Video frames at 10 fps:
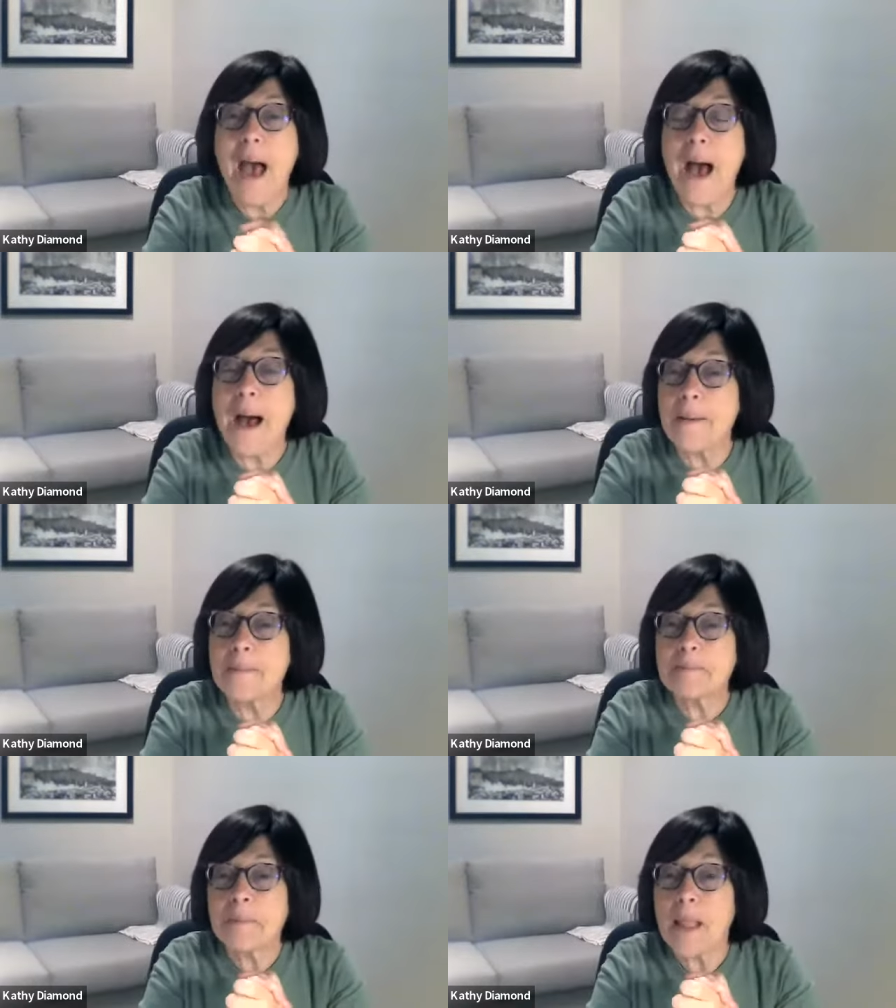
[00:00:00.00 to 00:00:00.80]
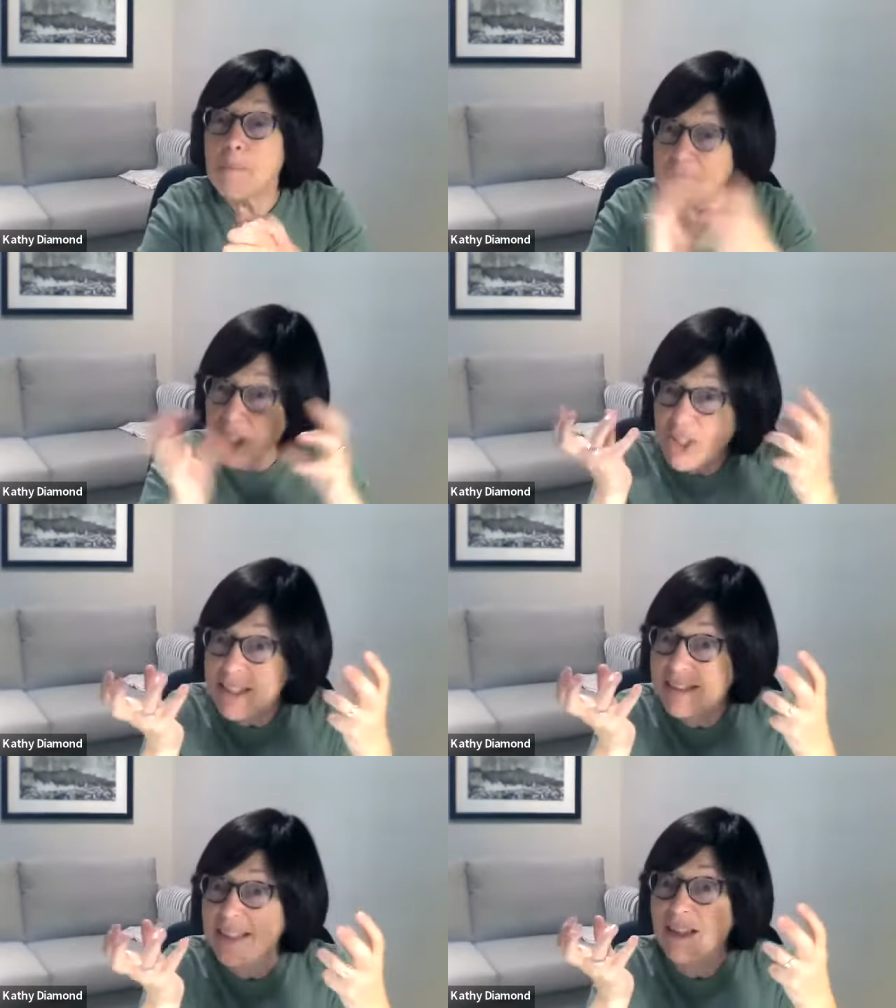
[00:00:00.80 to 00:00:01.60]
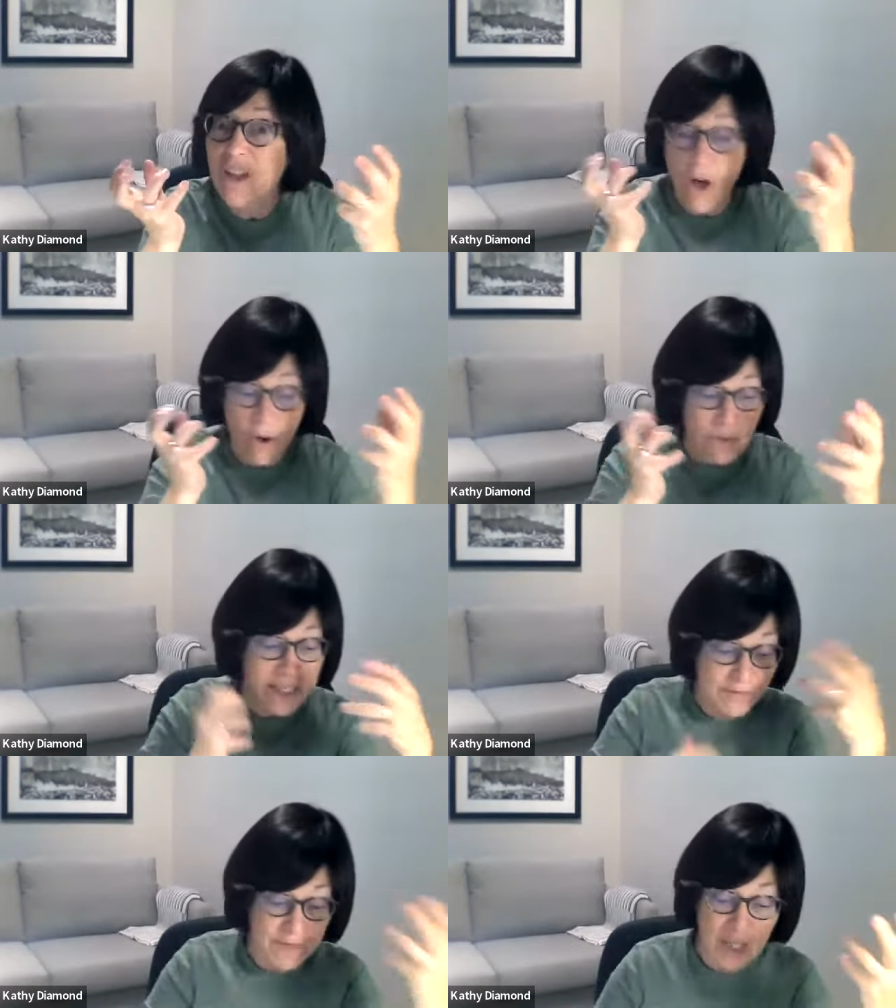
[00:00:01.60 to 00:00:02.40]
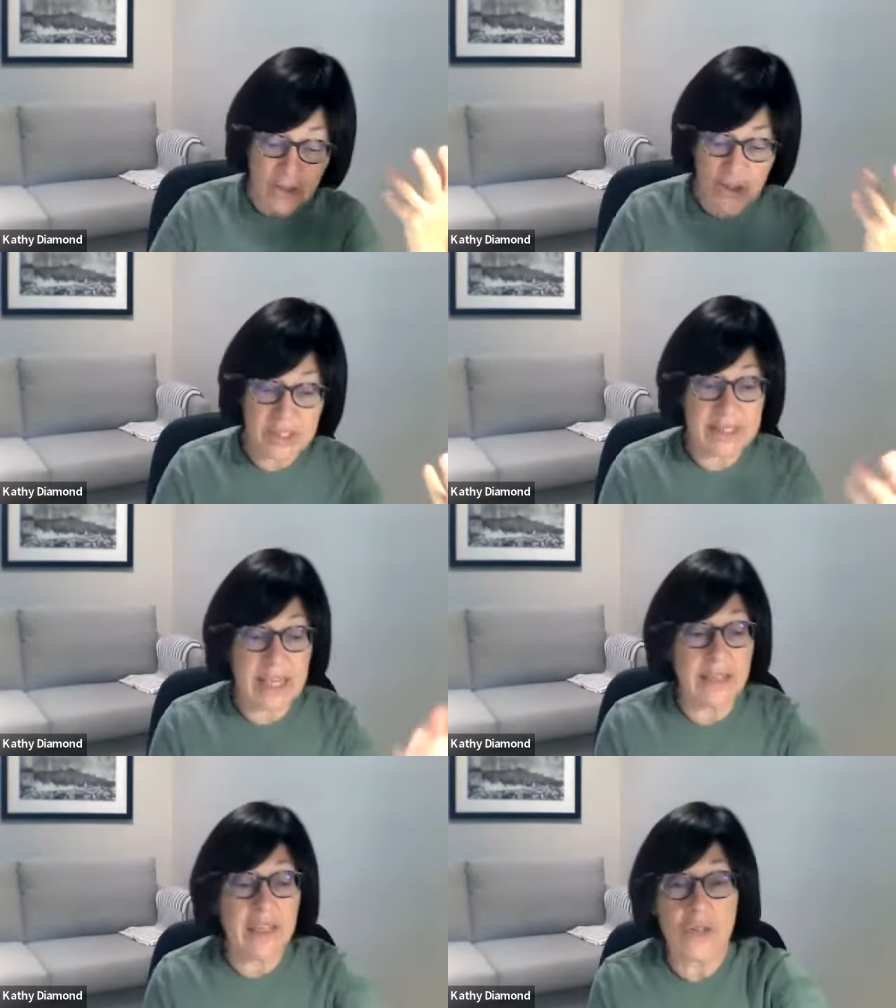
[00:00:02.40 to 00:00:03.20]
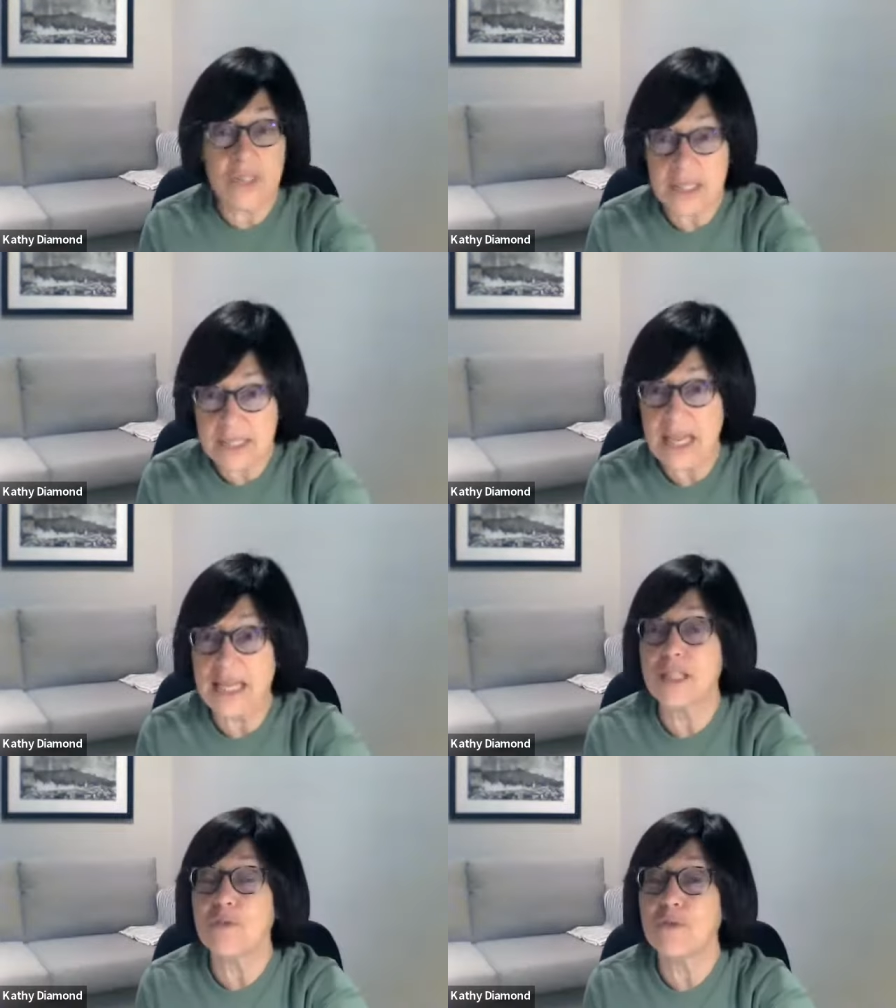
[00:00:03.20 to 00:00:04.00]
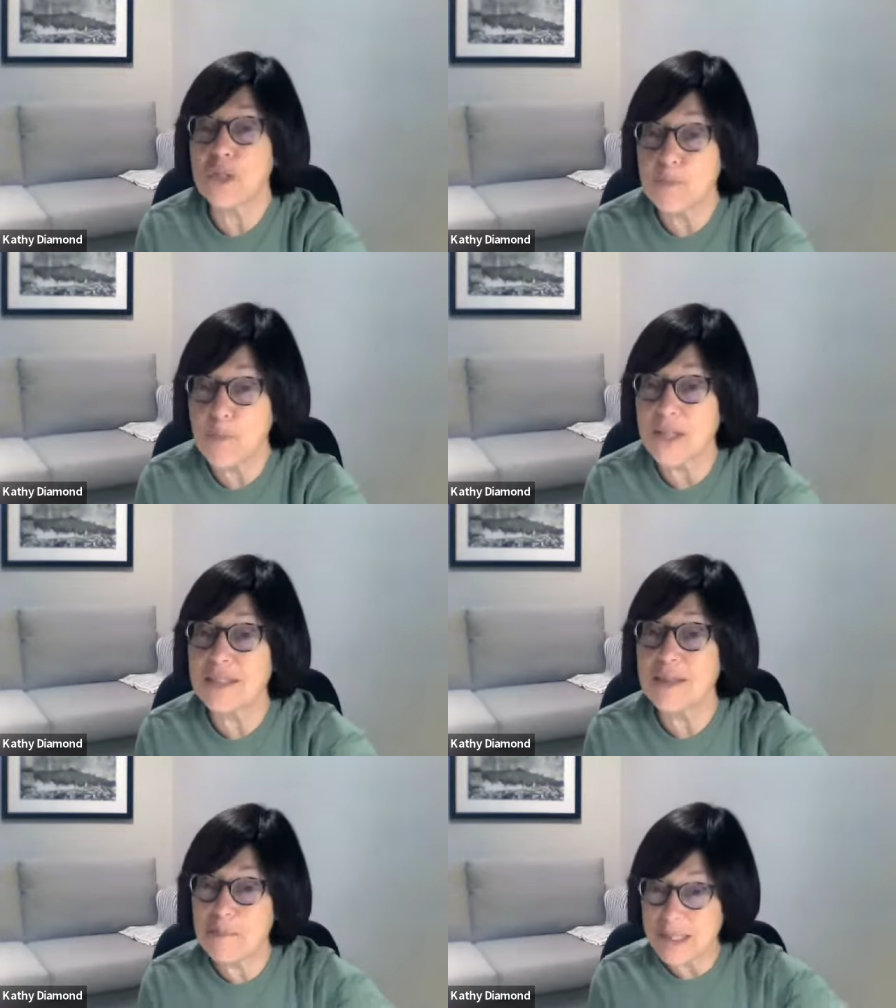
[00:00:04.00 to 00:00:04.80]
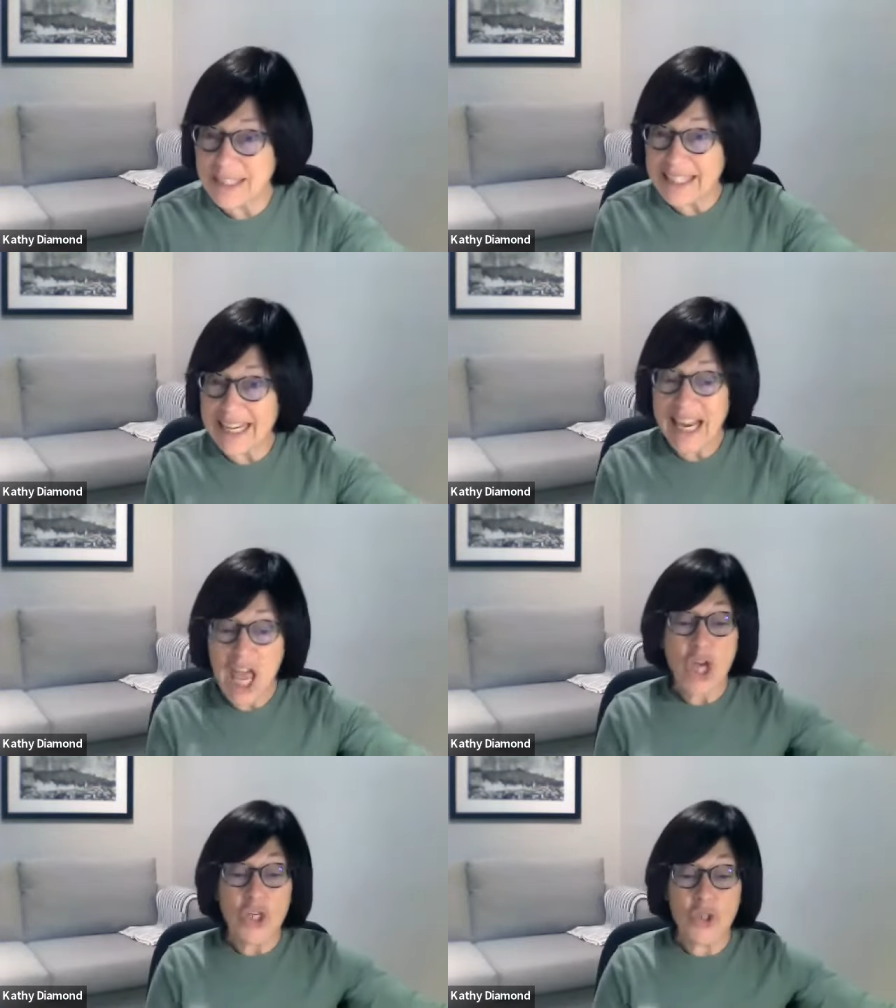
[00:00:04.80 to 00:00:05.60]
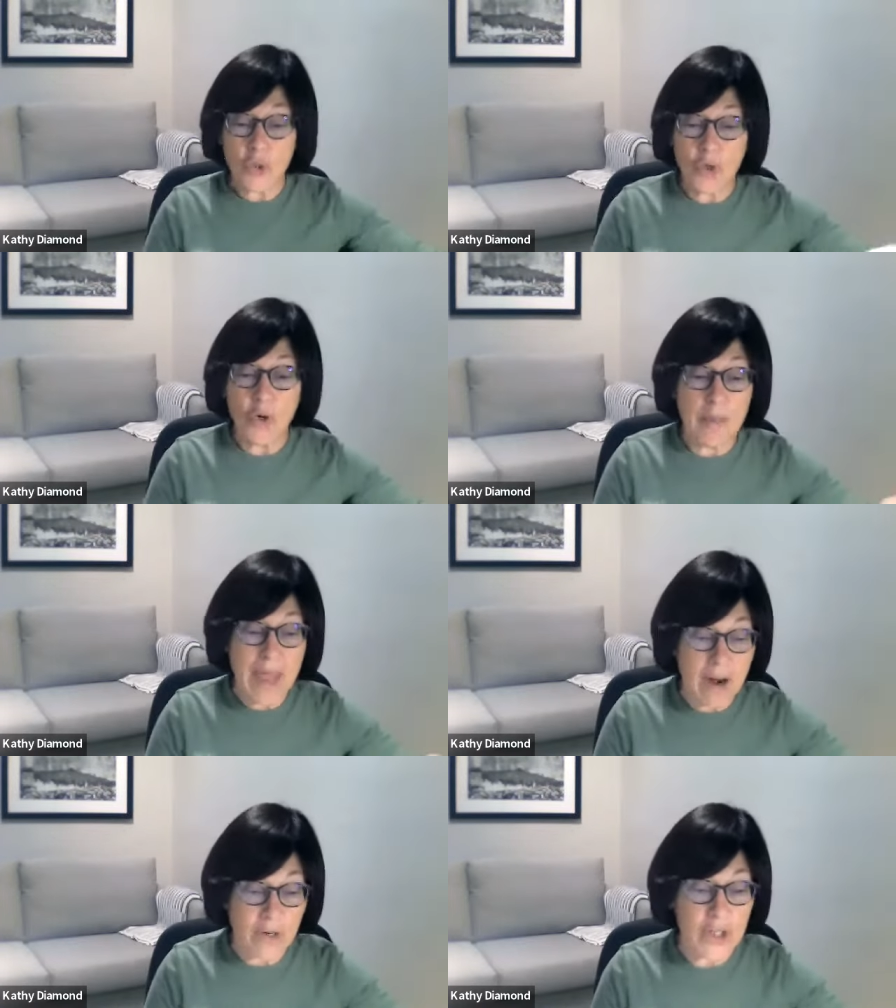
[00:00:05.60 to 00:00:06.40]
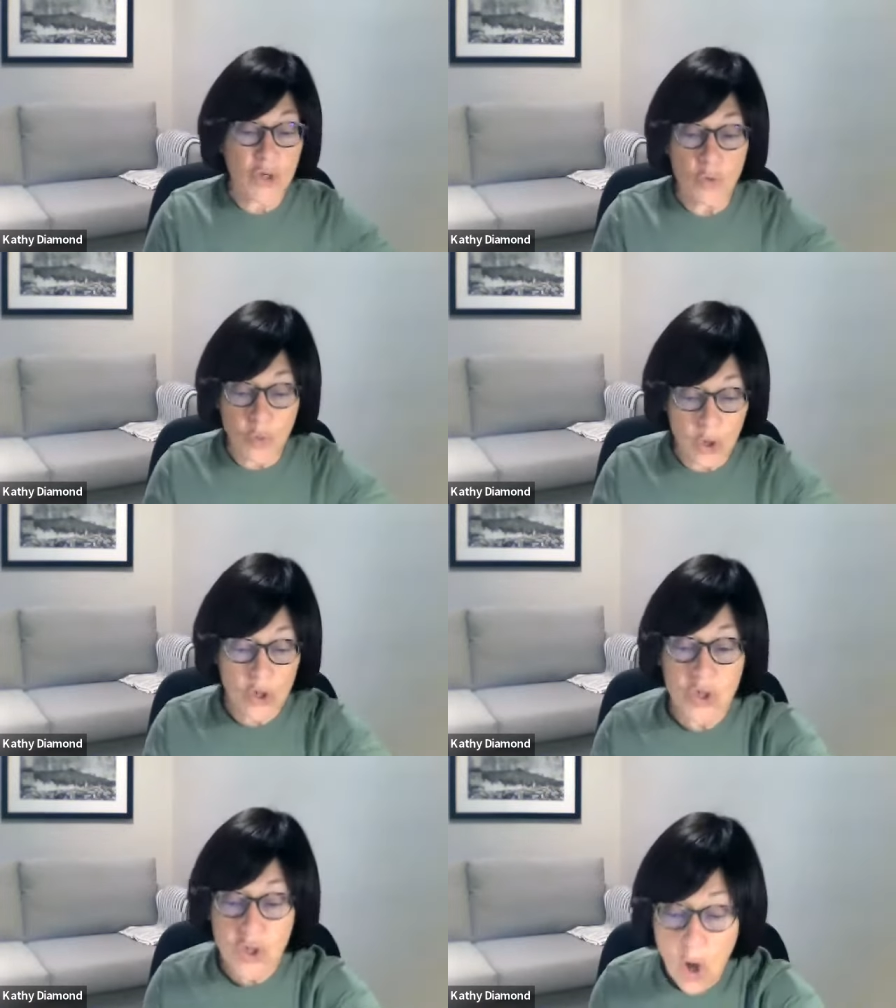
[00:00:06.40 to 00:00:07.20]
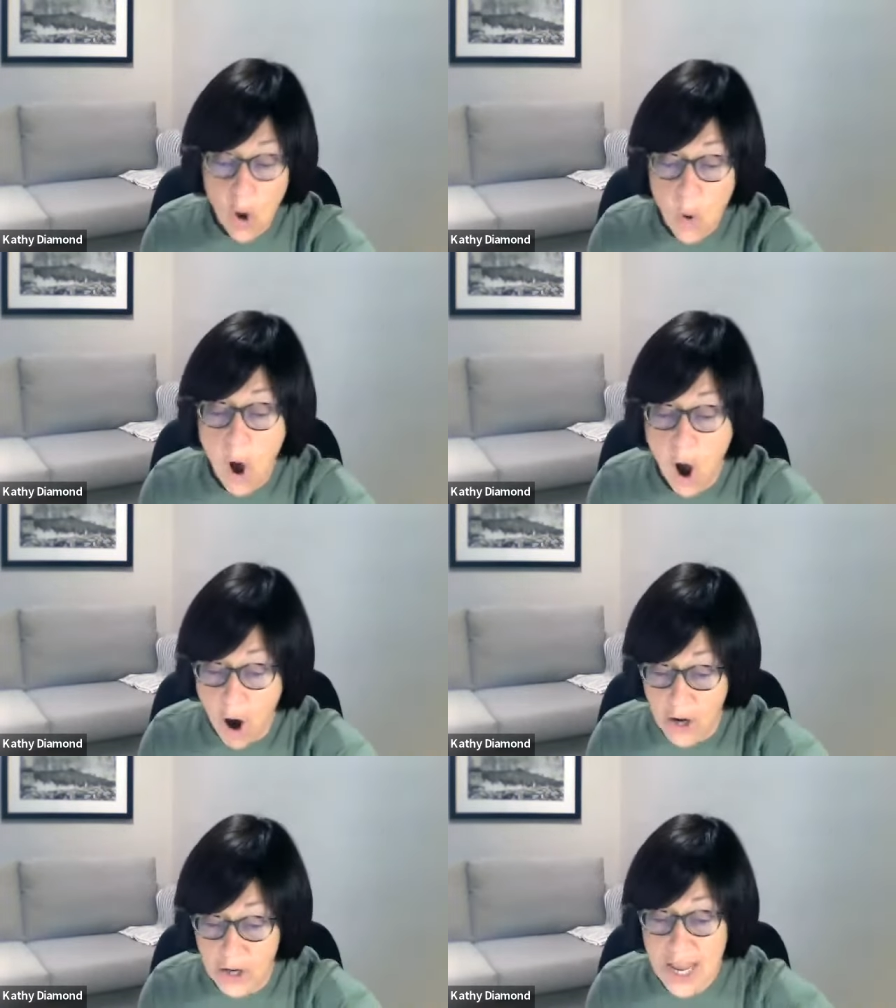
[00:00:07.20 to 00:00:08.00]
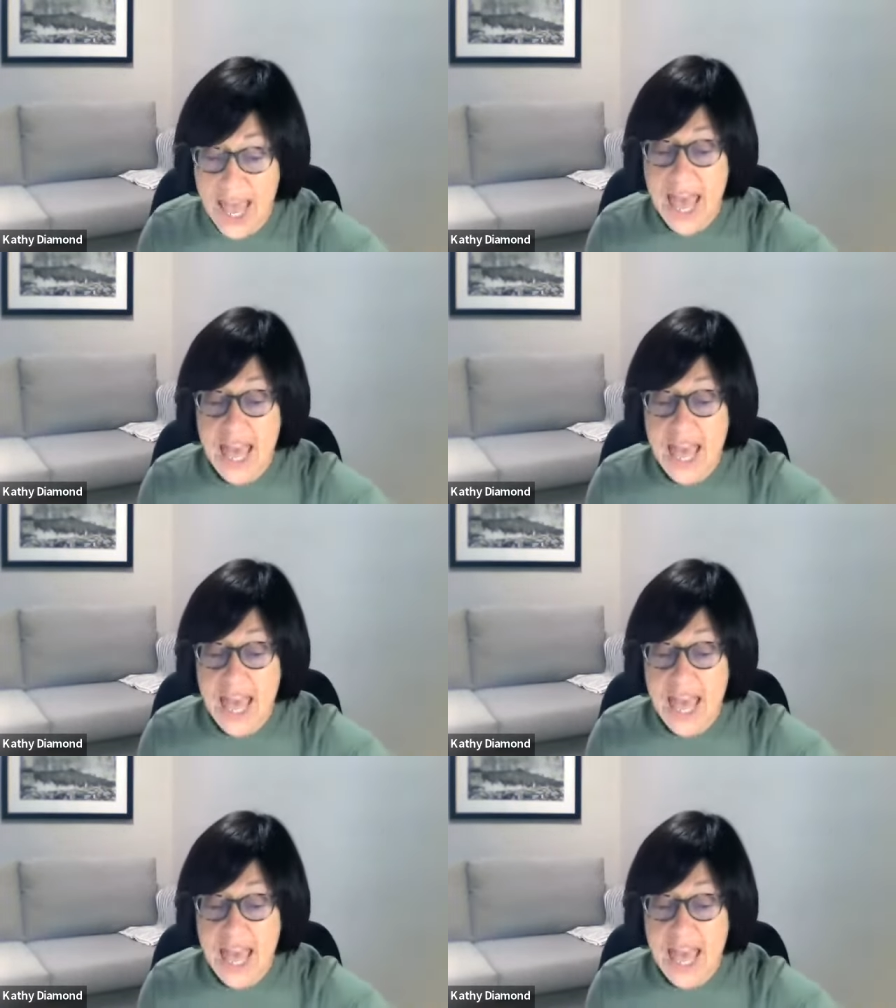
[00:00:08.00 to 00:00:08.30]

Um, but she still always felt, she said, there's a sense of responsibility to your parents who worked so hard